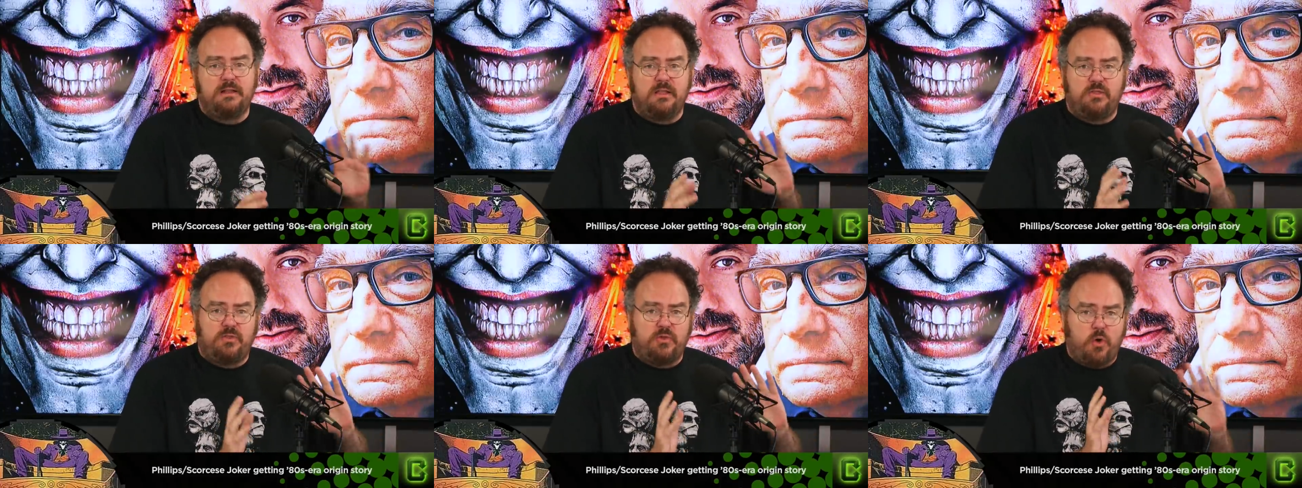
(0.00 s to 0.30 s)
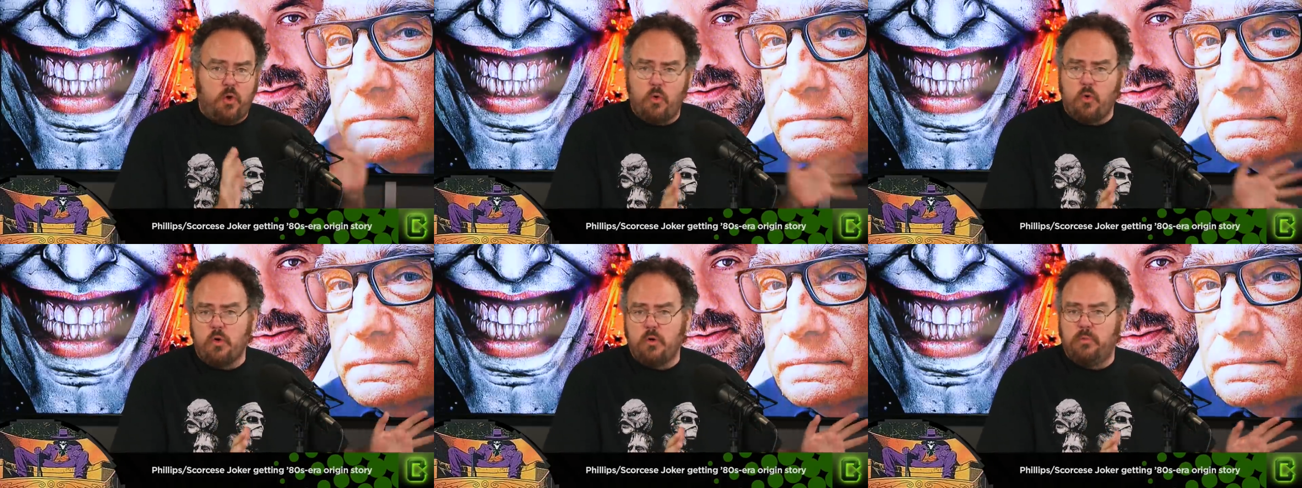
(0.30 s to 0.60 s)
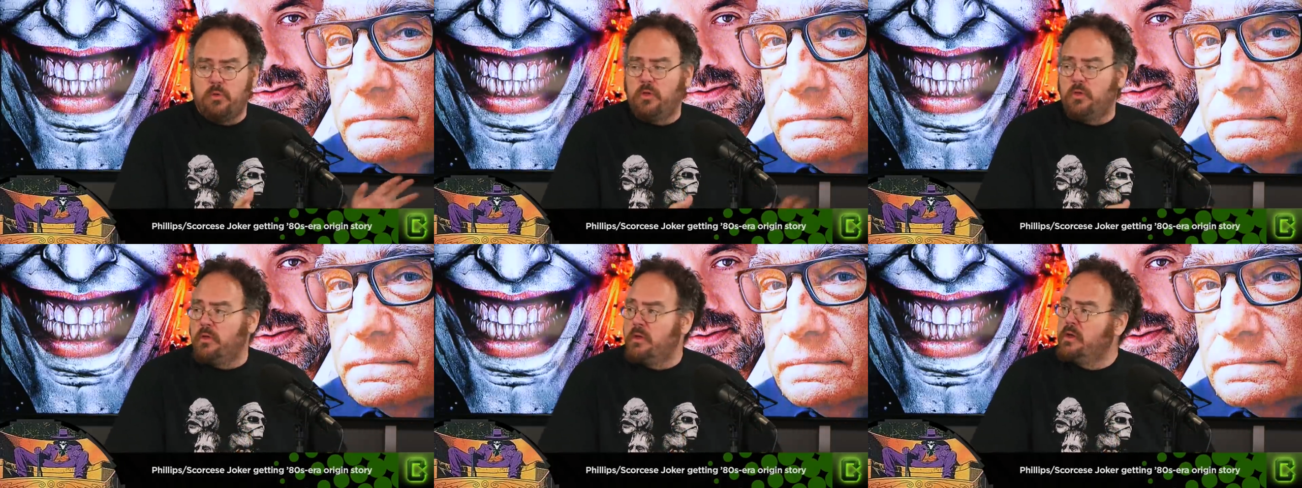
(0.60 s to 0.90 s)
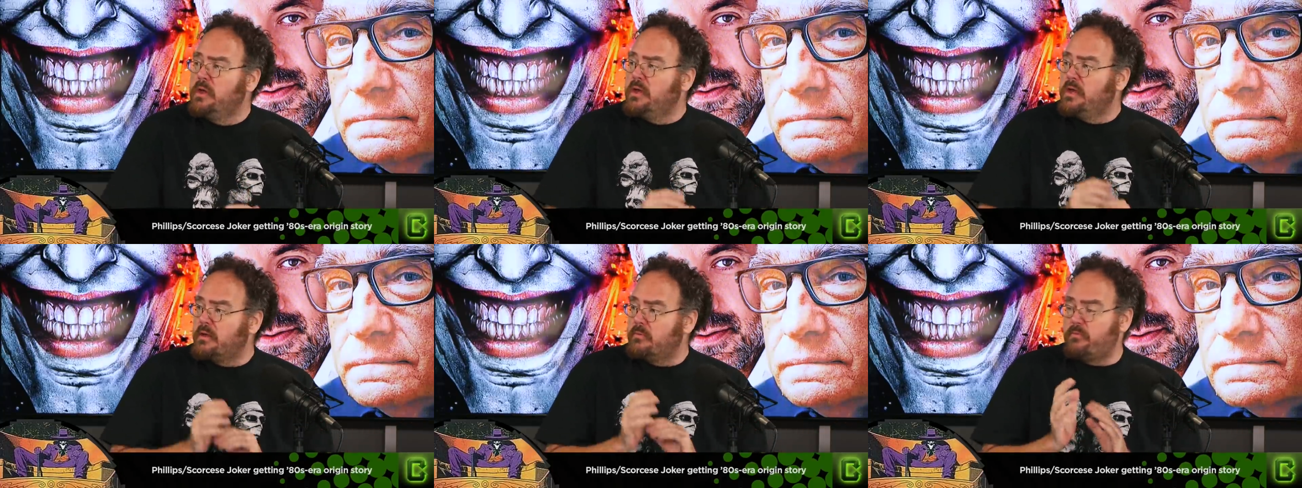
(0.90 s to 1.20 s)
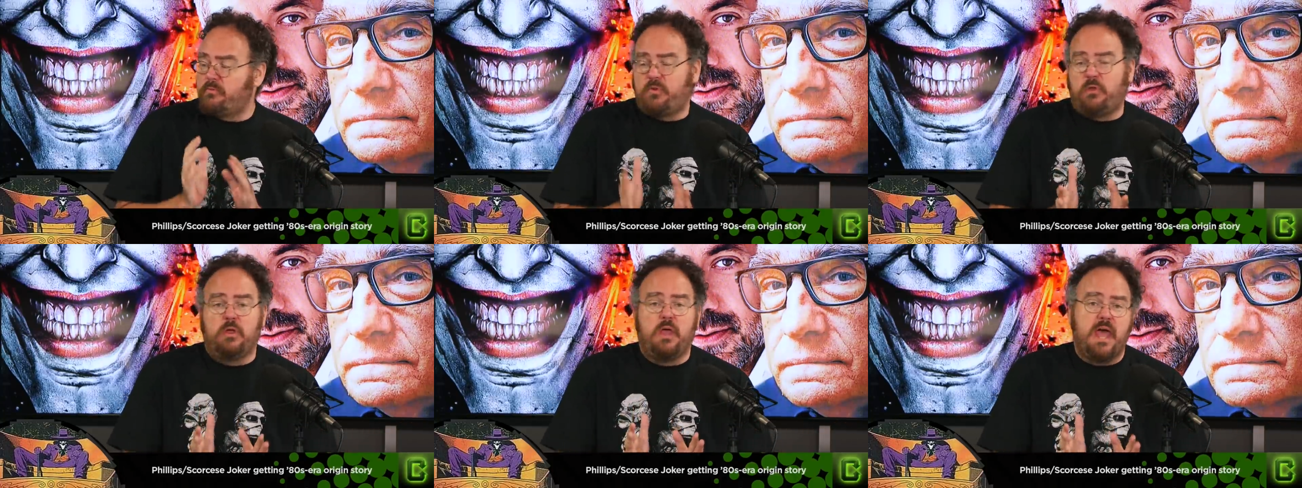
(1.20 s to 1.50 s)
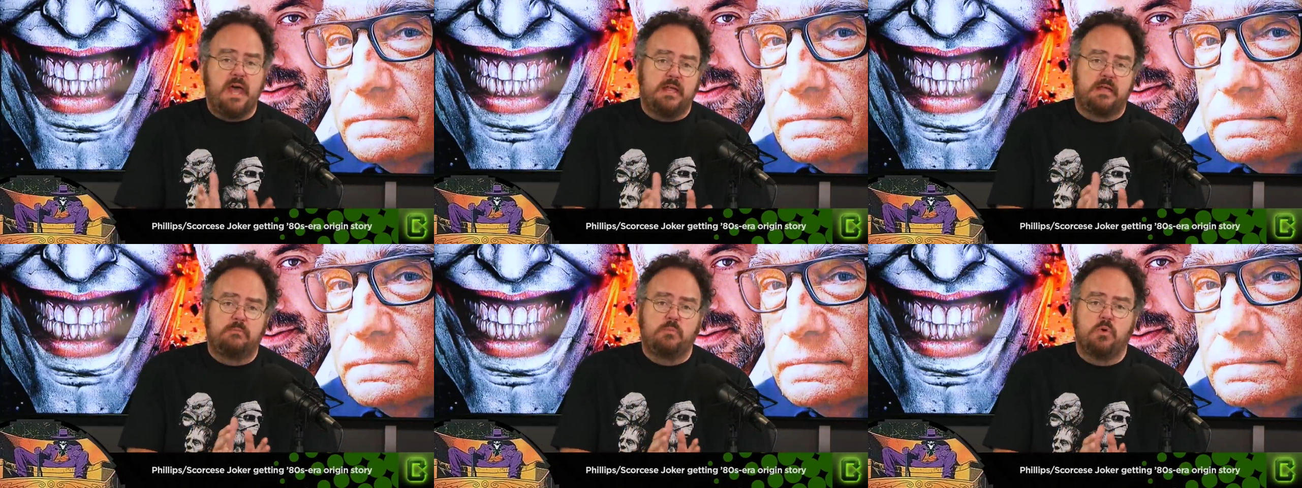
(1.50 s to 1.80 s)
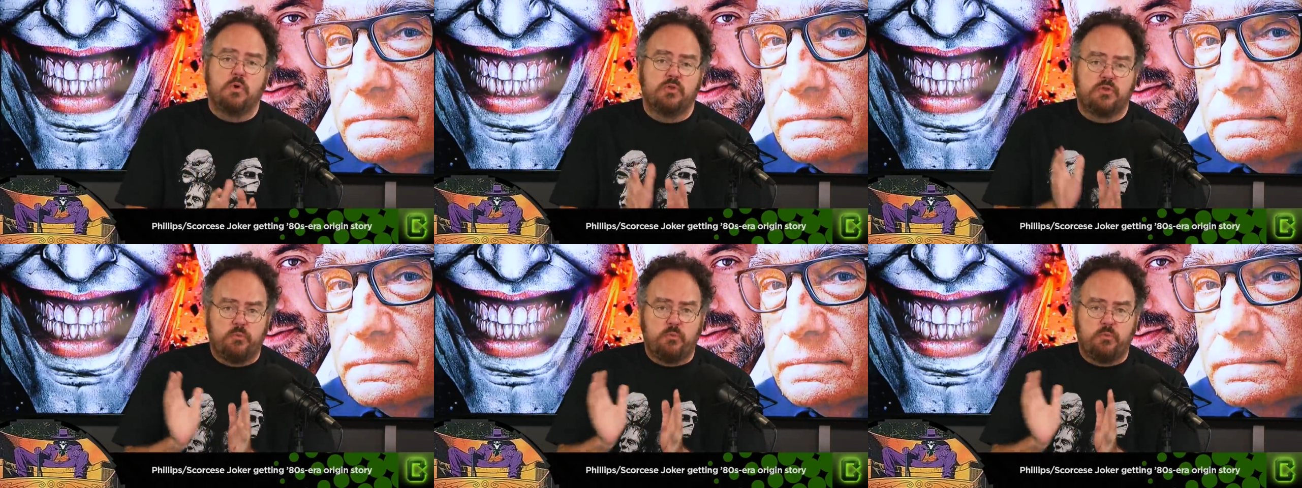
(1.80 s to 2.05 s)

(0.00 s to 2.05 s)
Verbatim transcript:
Speaker 1: that's horrible to Alan Moore's